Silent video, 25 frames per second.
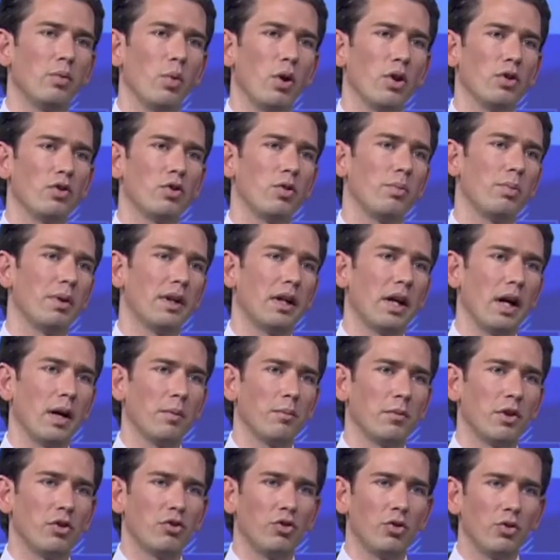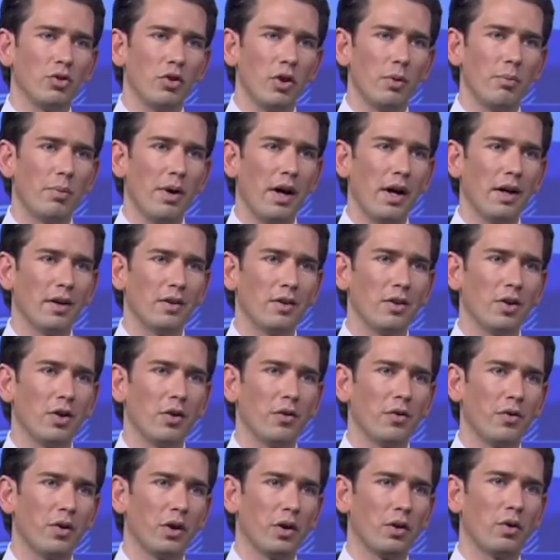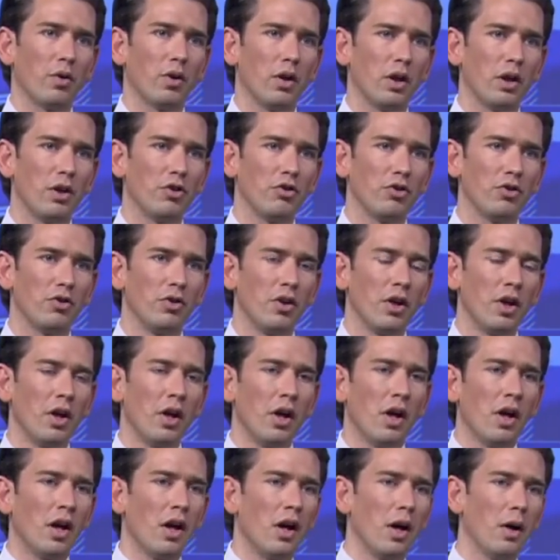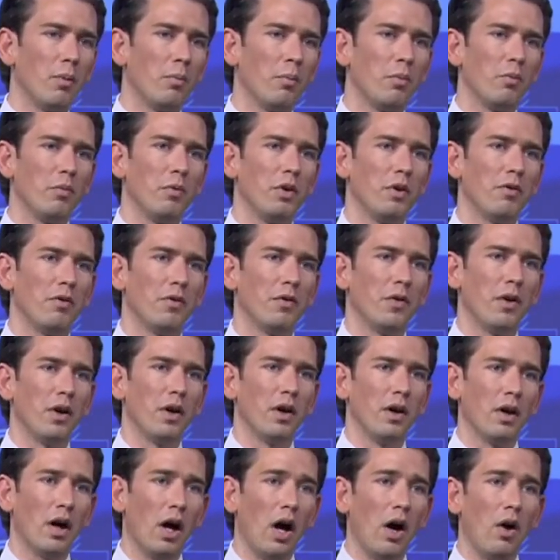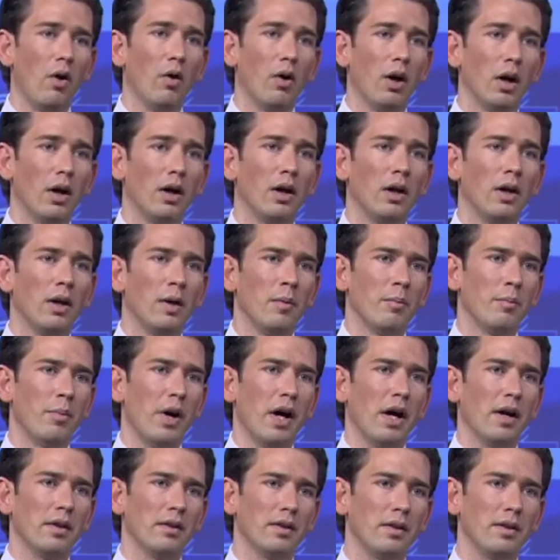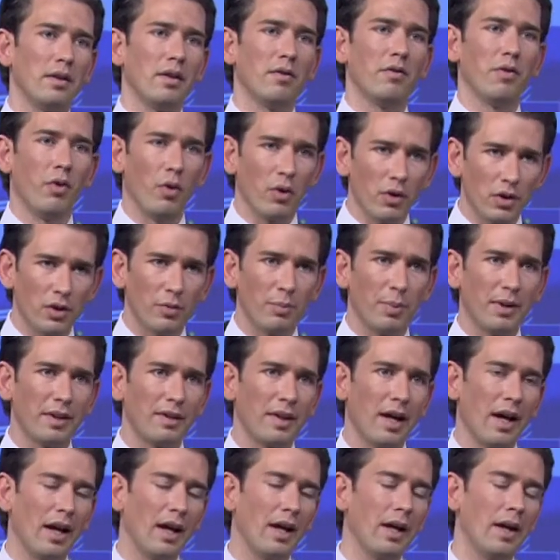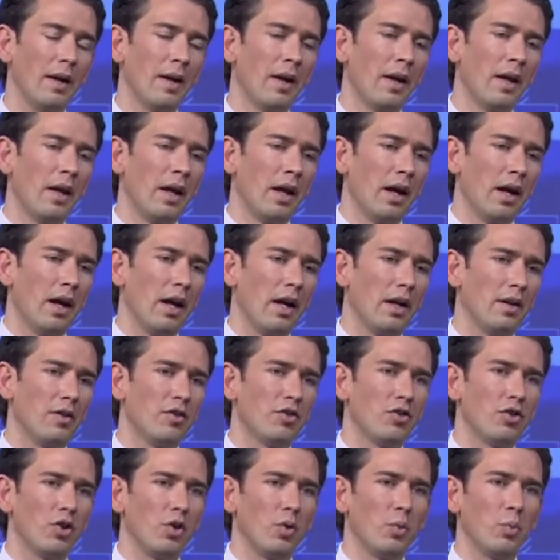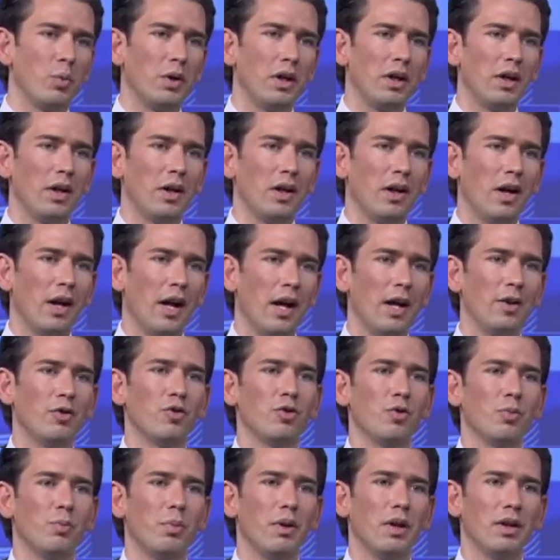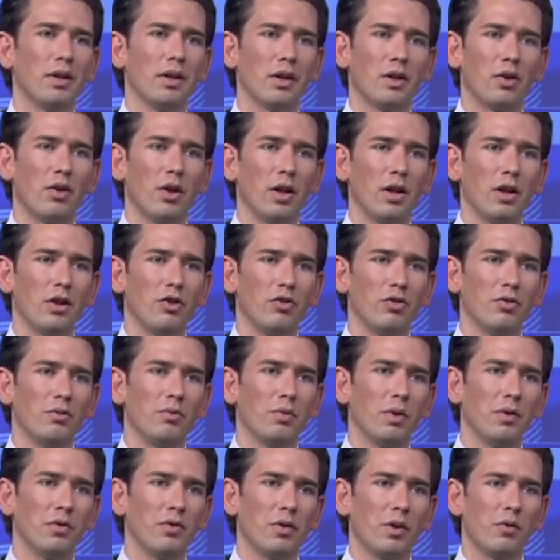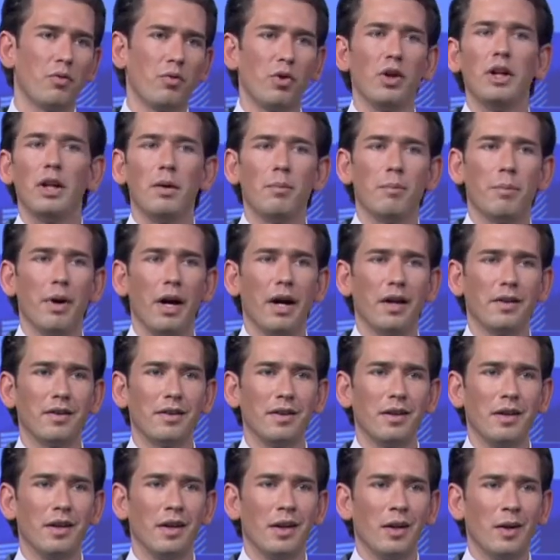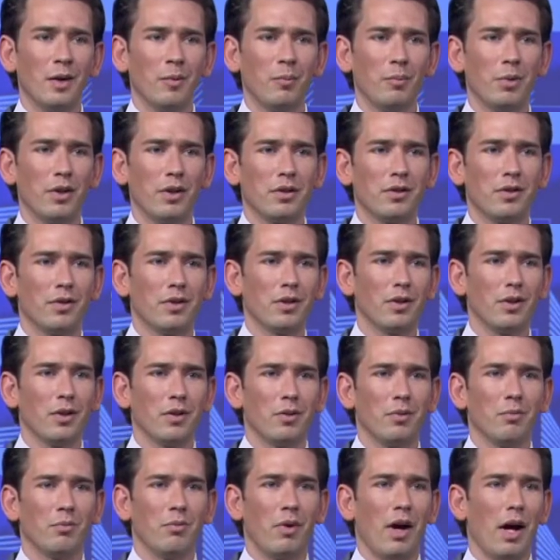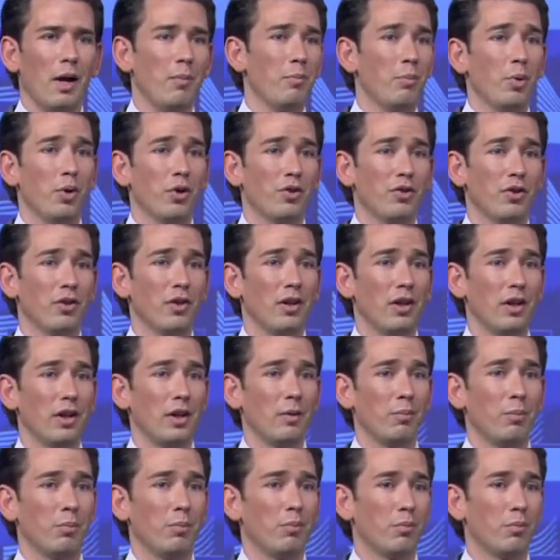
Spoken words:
want to become the junior partner of a coalition with our party, the Volkspartei, and so we had to build a coalition with the Freedom Party. But I'm personally